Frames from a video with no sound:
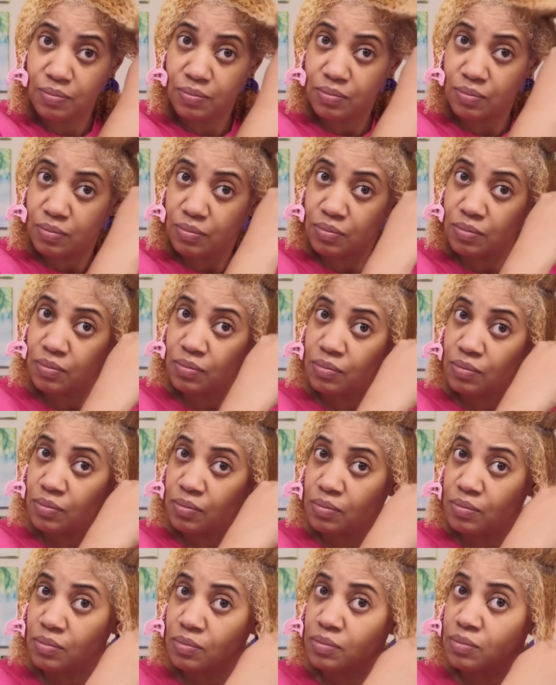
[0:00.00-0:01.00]

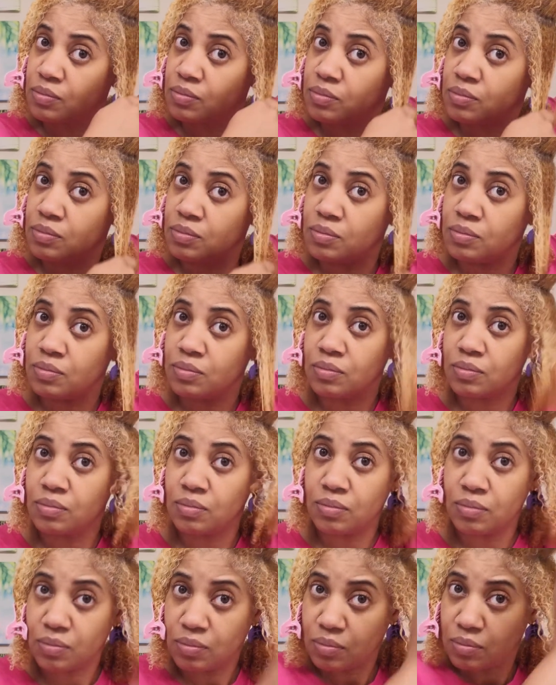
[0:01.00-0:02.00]

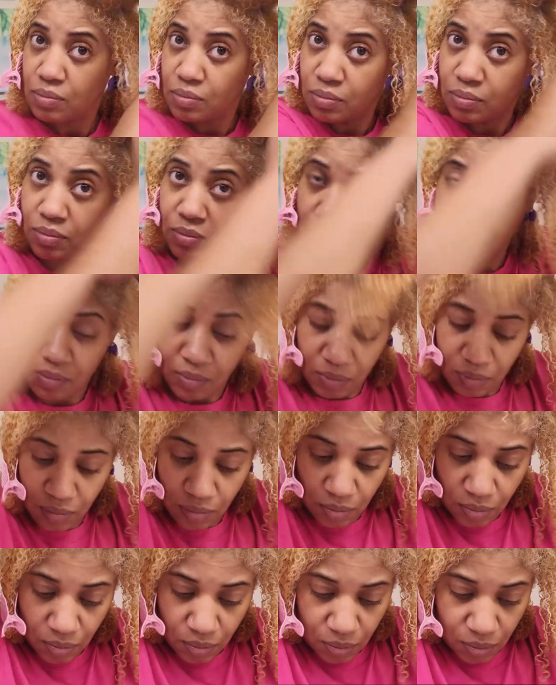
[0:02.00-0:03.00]

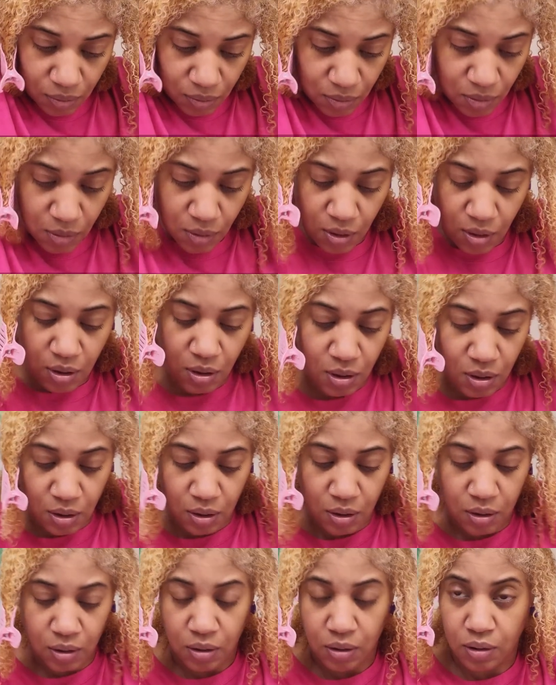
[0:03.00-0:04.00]

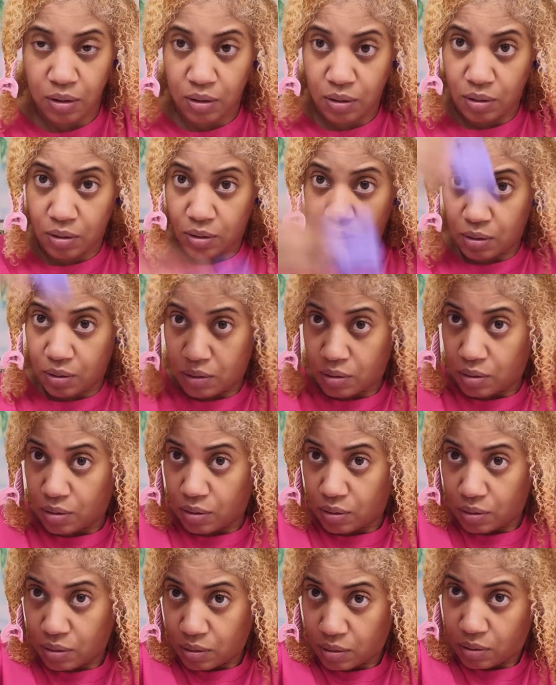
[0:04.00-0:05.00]

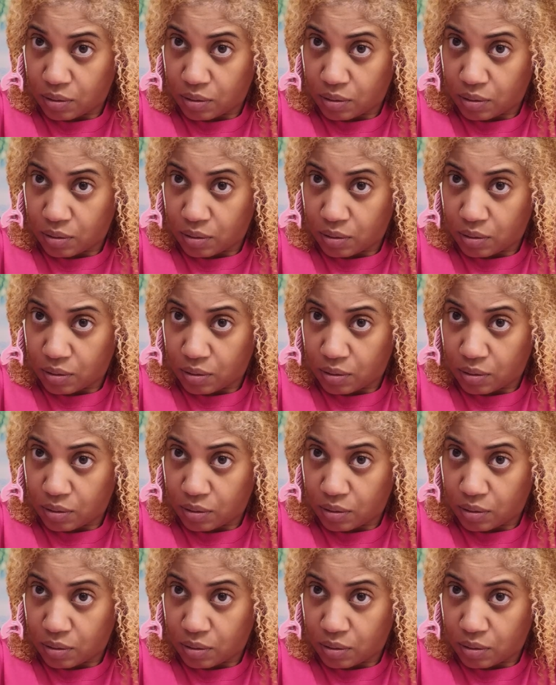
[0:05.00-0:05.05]
Nobody speaks.